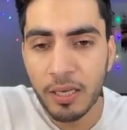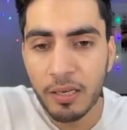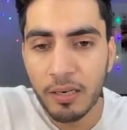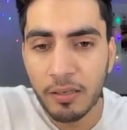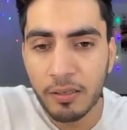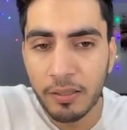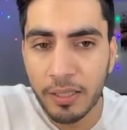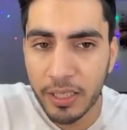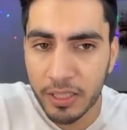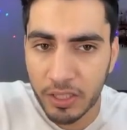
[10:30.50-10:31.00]

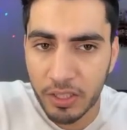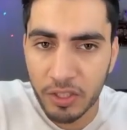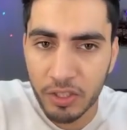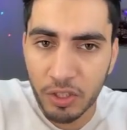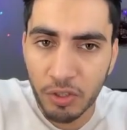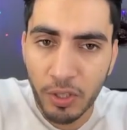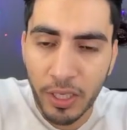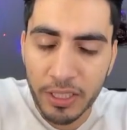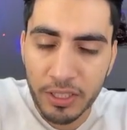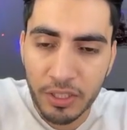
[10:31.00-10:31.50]
Destination
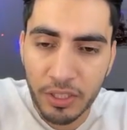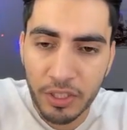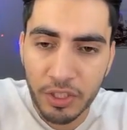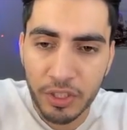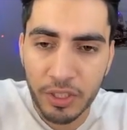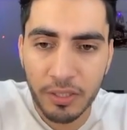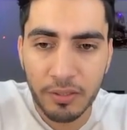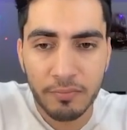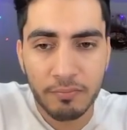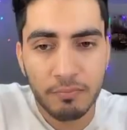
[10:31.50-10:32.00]
to
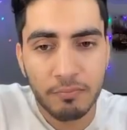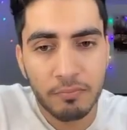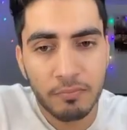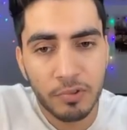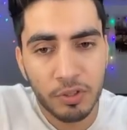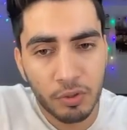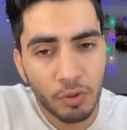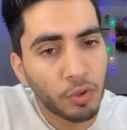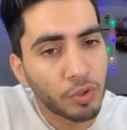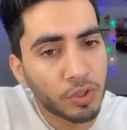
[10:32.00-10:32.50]
destination,
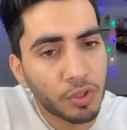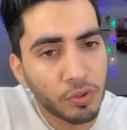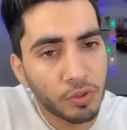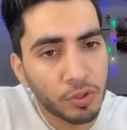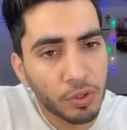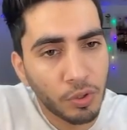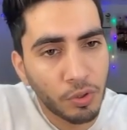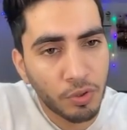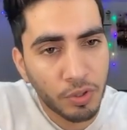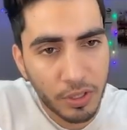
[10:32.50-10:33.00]
source to
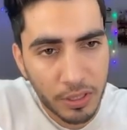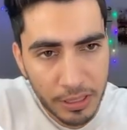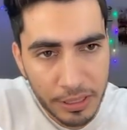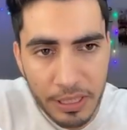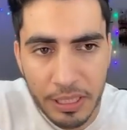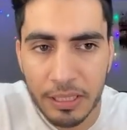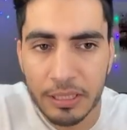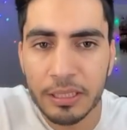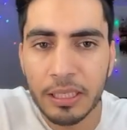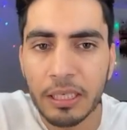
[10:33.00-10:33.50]
source,
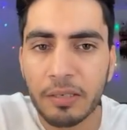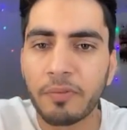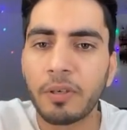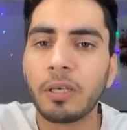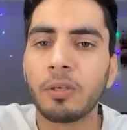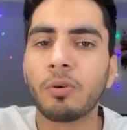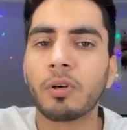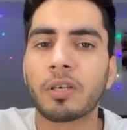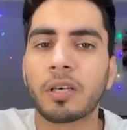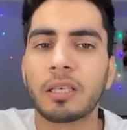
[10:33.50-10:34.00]
yes, it will
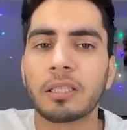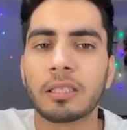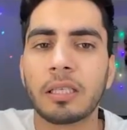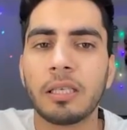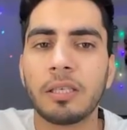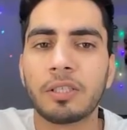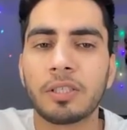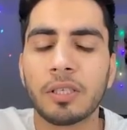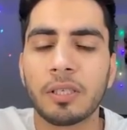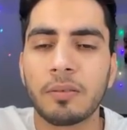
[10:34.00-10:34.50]
do a
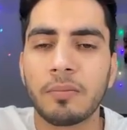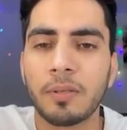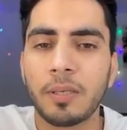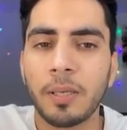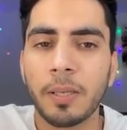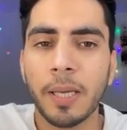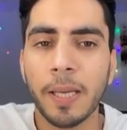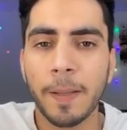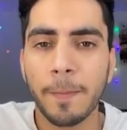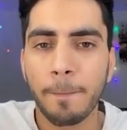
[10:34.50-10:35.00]
translation.
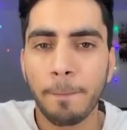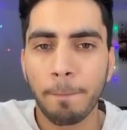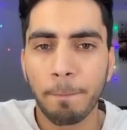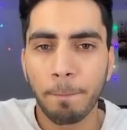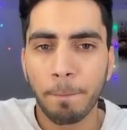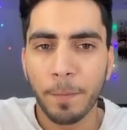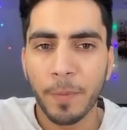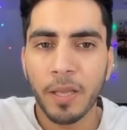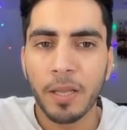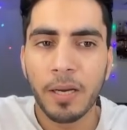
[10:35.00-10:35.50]
Okay,
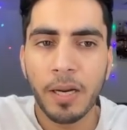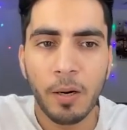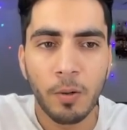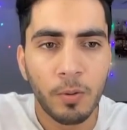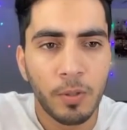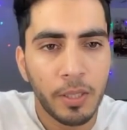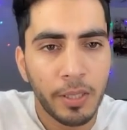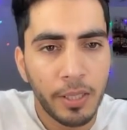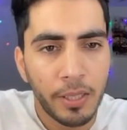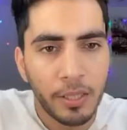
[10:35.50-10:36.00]
now,
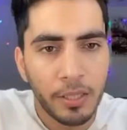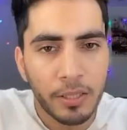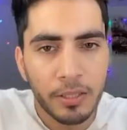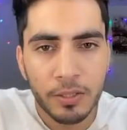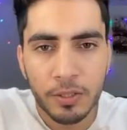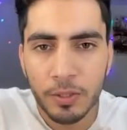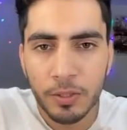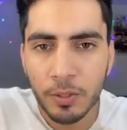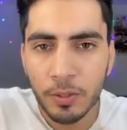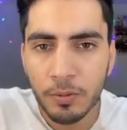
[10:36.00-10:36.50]

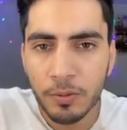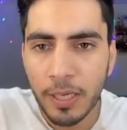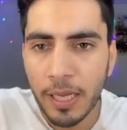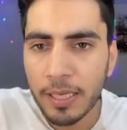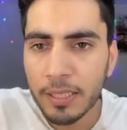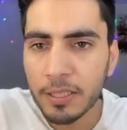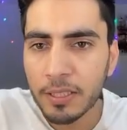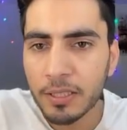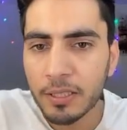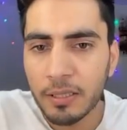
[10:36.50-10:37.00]
so
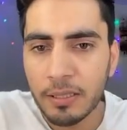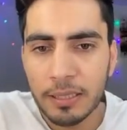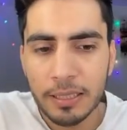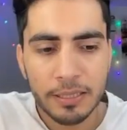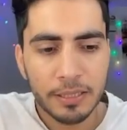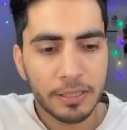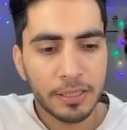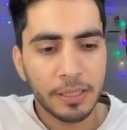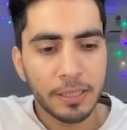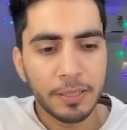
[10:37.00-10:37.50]
next, let's
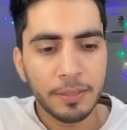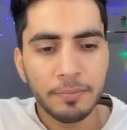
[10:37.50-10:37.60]
see